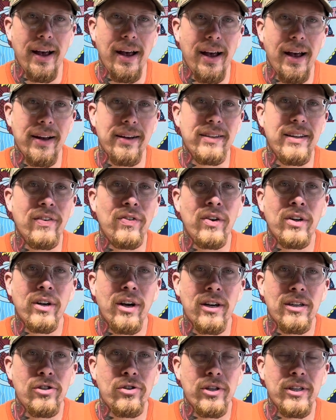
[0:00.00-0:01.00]
And different
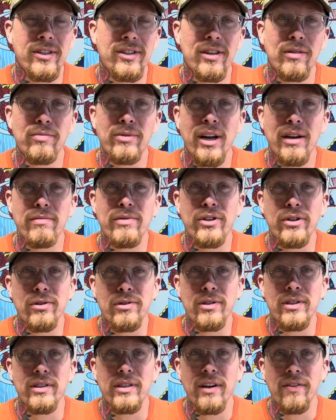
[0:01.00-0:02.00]
countries sometimes
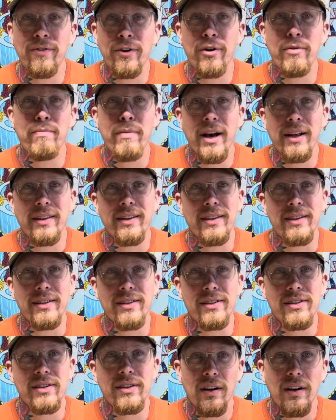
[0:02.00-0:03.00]
use different
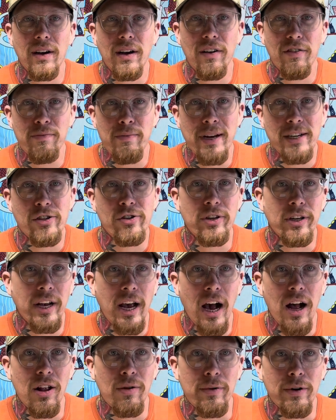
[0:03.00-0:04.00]
methods of measuring
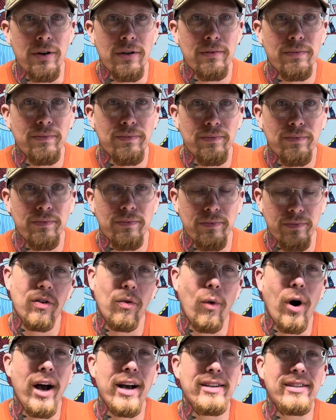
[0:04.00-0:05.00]
caliber.
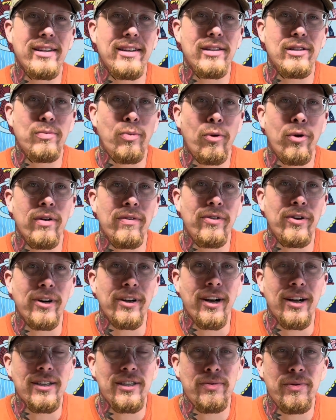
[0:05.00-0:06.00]
Why is it important for a
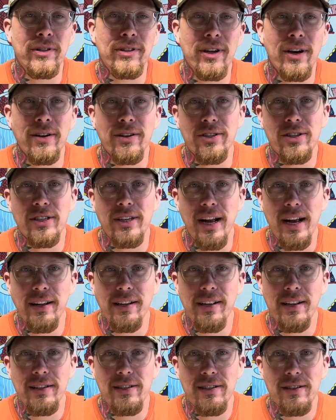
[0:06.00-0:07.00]
gunsmith to understand
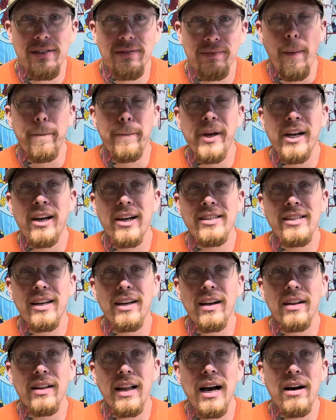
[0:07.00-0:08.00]
this? Because it
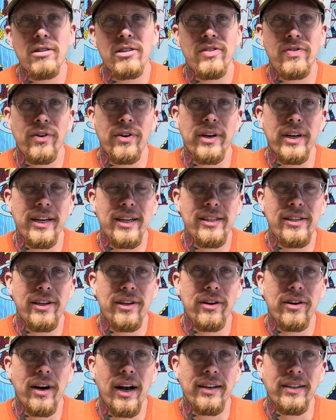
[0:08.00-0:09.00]
allows for
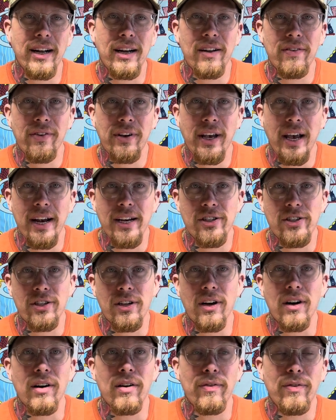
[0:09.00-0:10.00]
easier identification
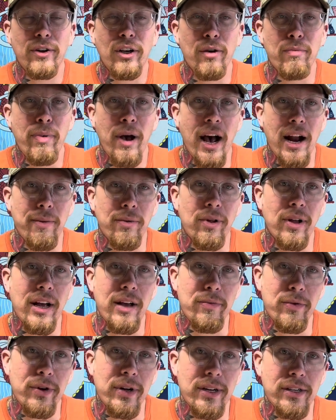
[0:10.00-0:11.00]
of compatible
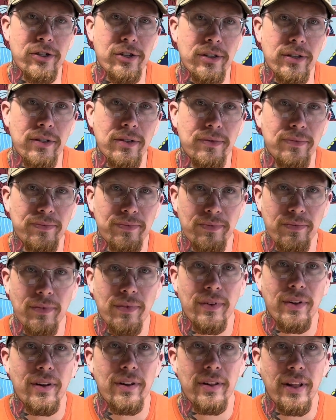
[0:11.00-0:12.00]
ammunition.
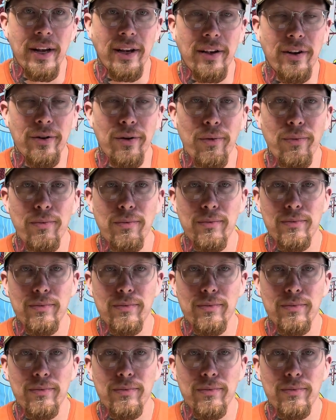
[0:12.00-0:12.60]
Thank you.